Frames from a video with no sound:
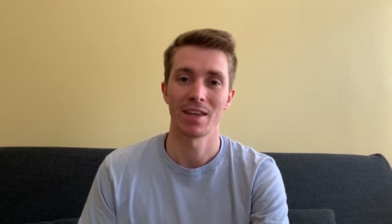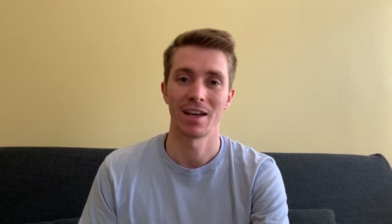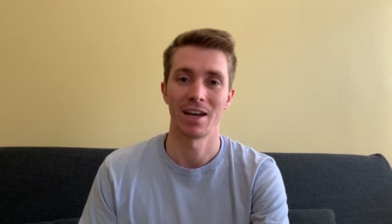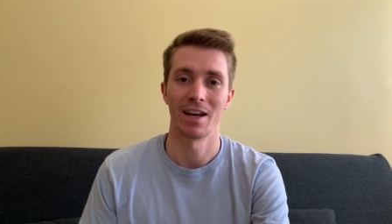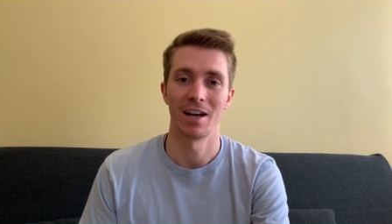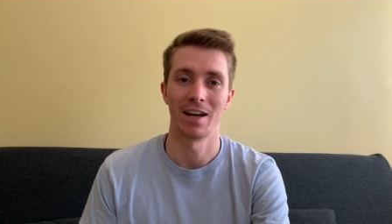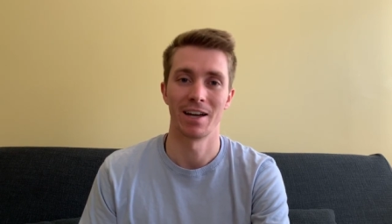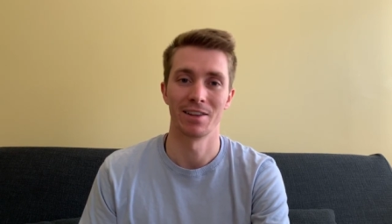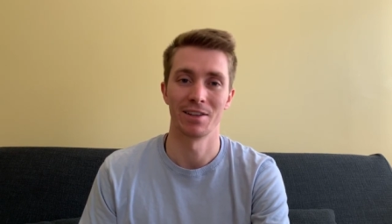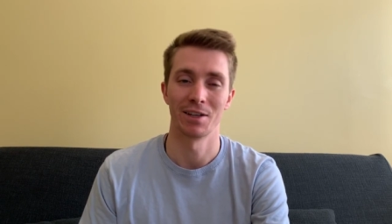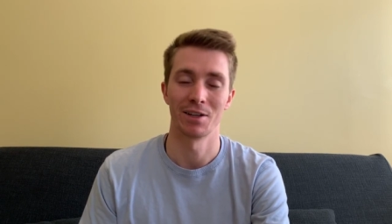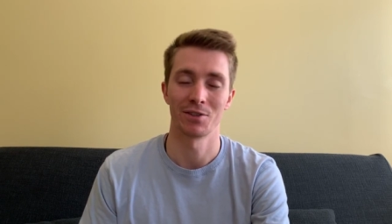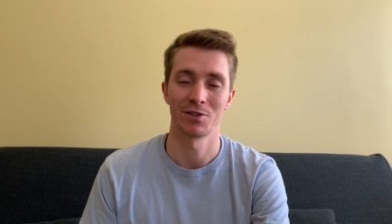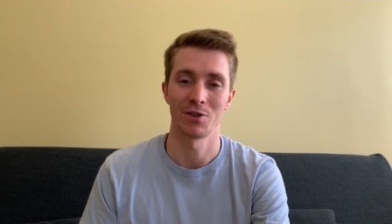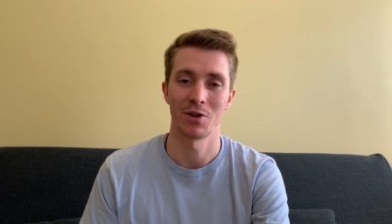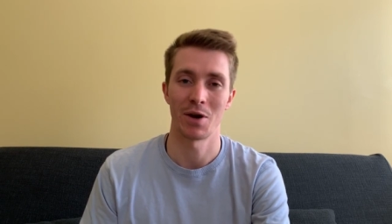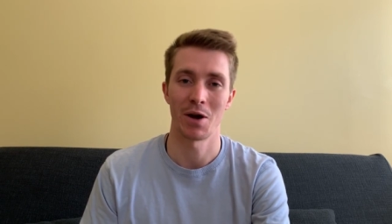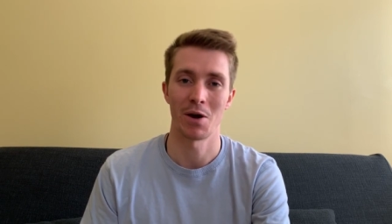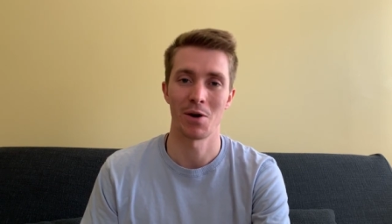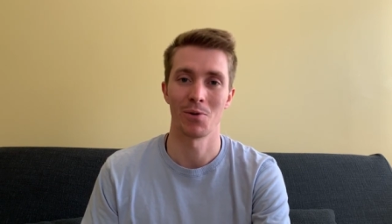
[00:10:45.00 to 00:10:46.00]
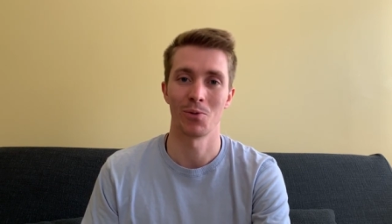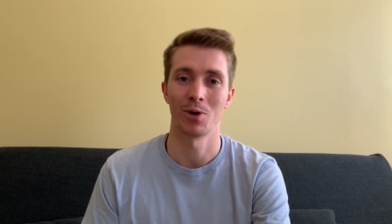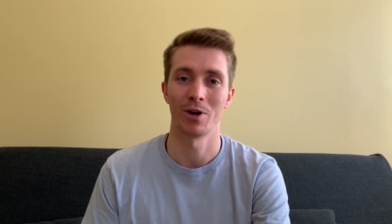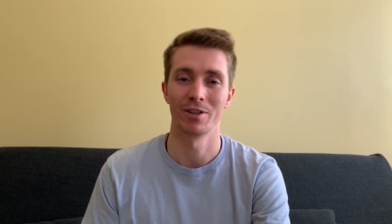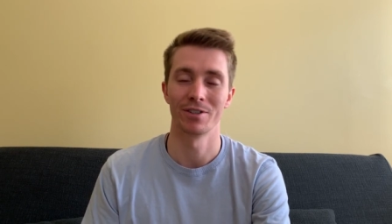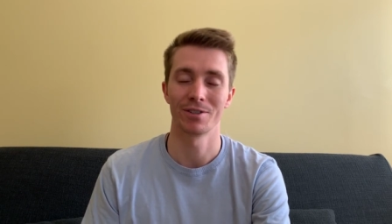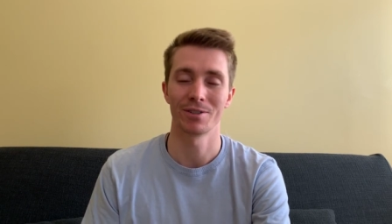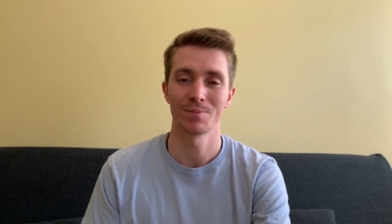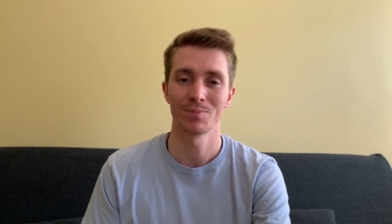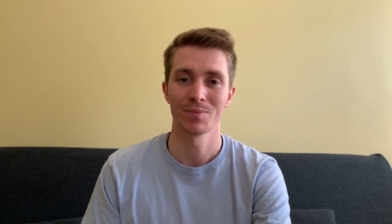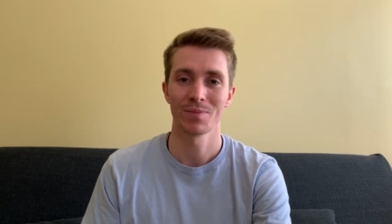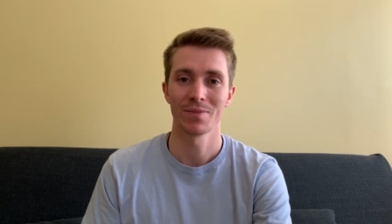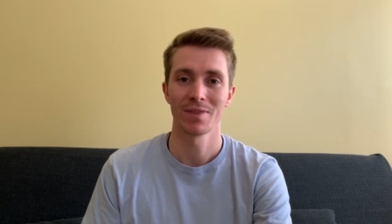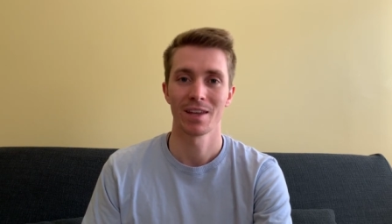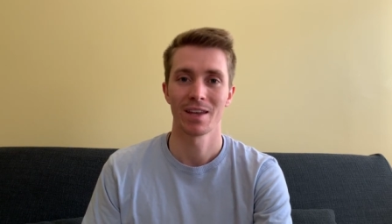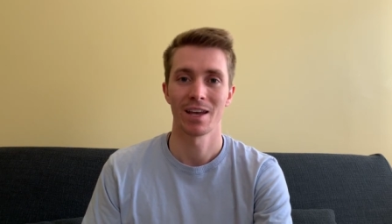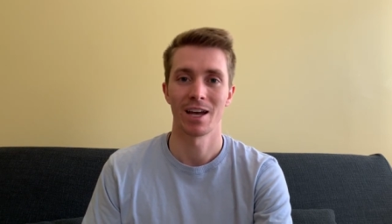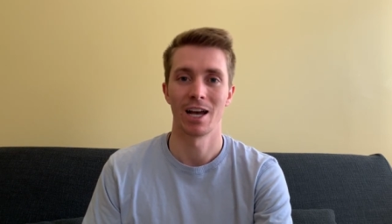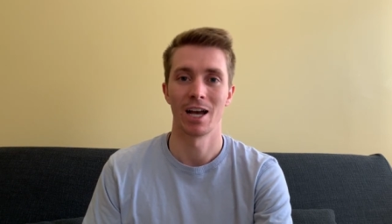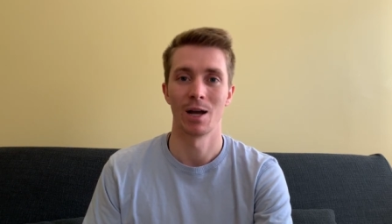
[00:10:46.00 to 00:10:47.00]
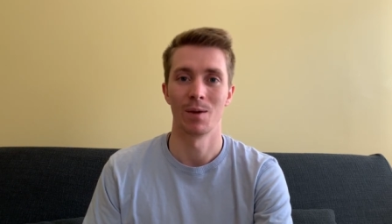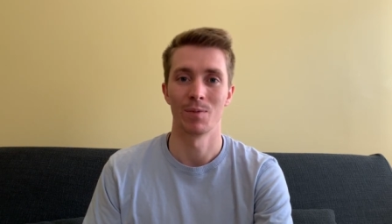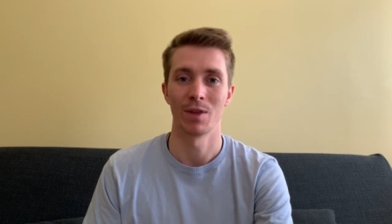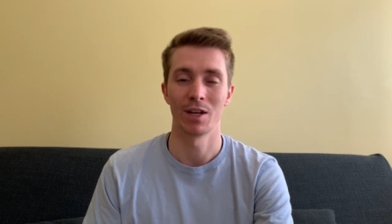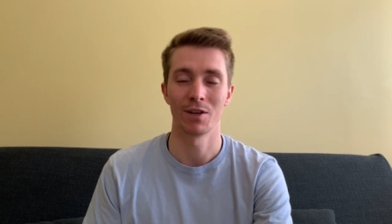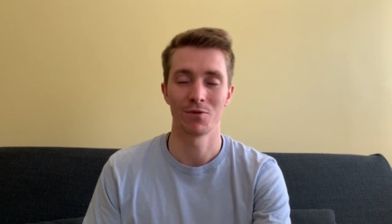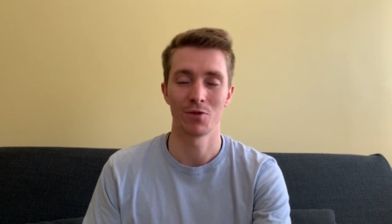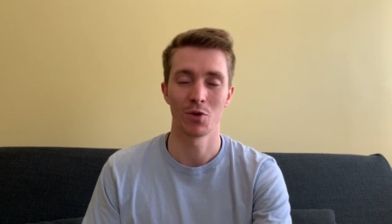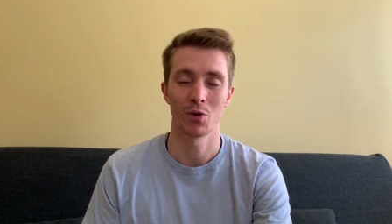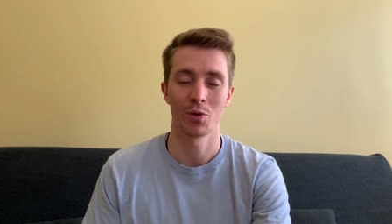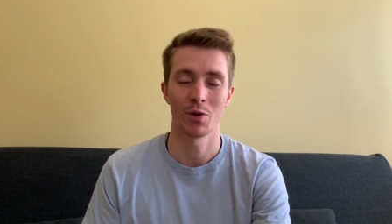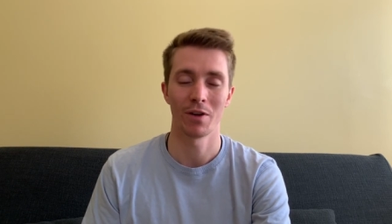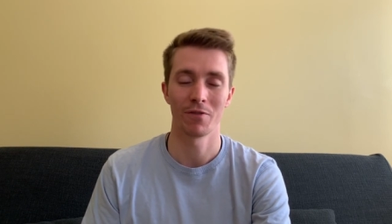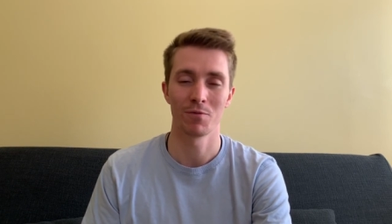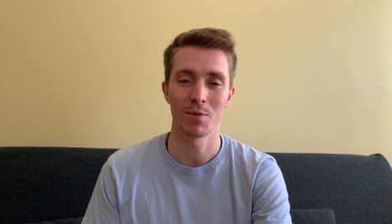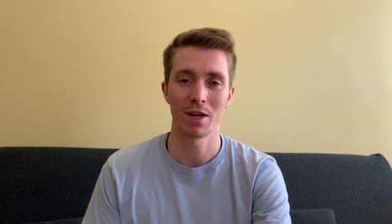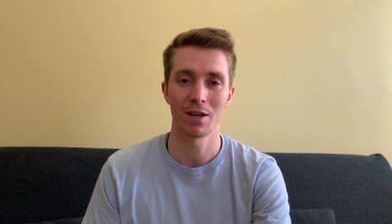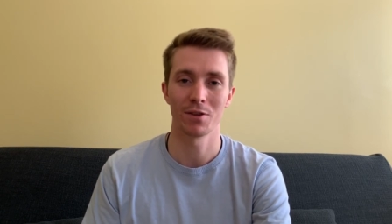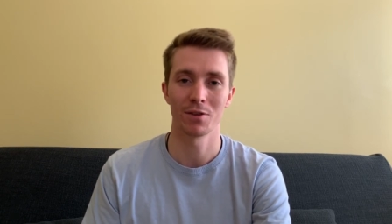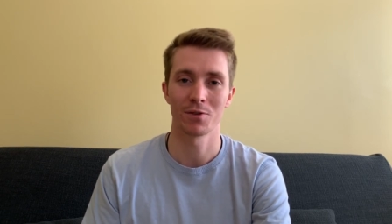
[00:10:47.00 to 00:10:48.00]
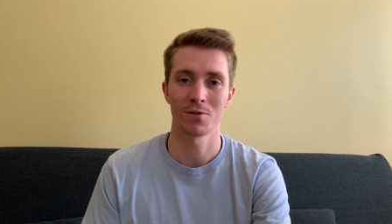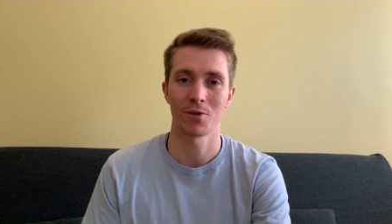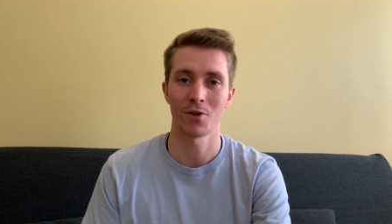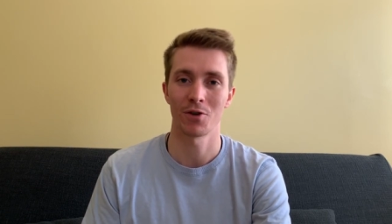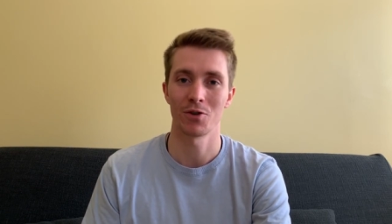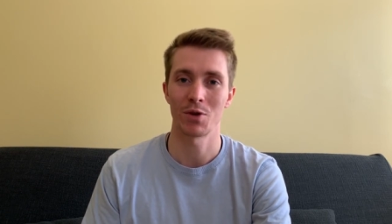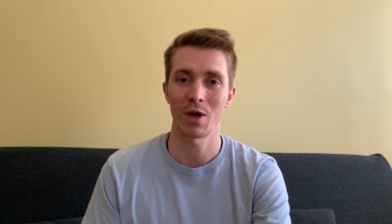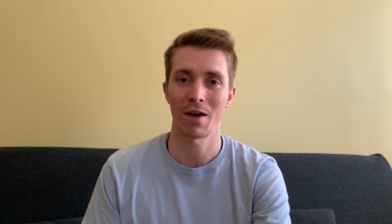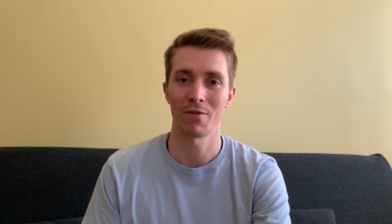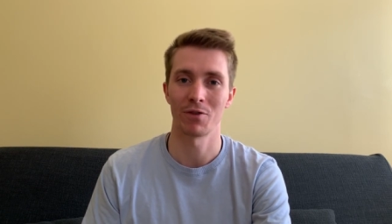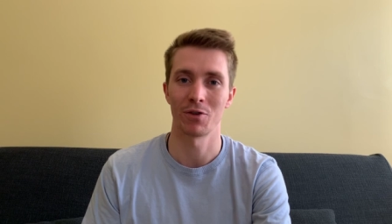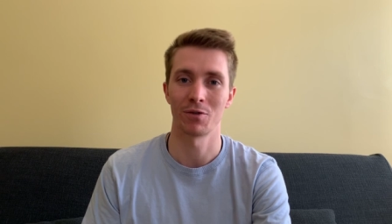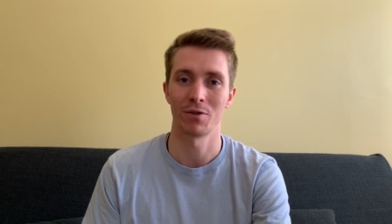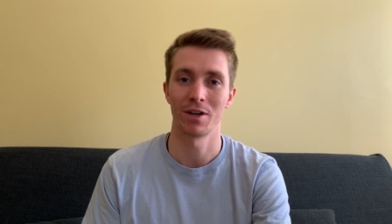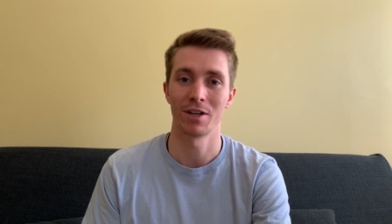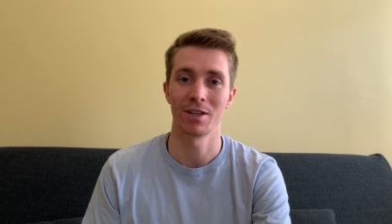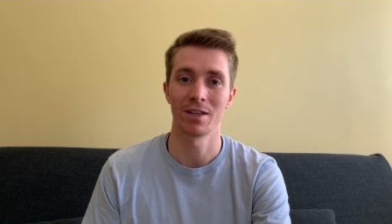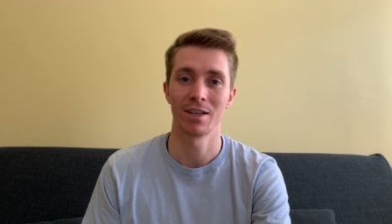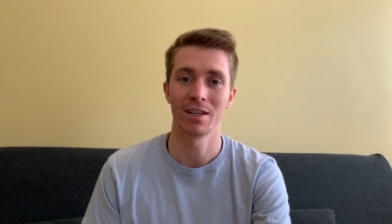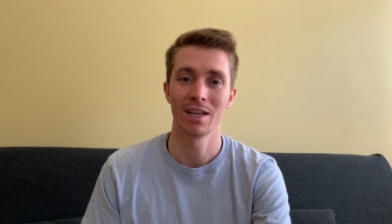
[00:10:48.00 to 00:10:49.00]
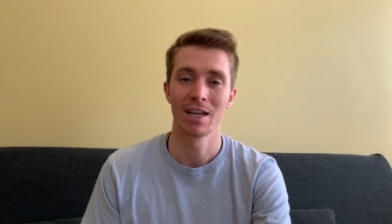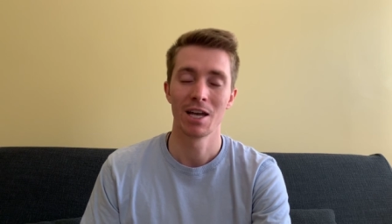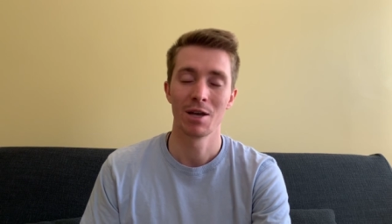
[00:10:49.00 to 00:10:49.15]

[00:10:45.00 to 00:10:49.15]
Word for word: and let us know how it was. And if you made it this far and you haven't already,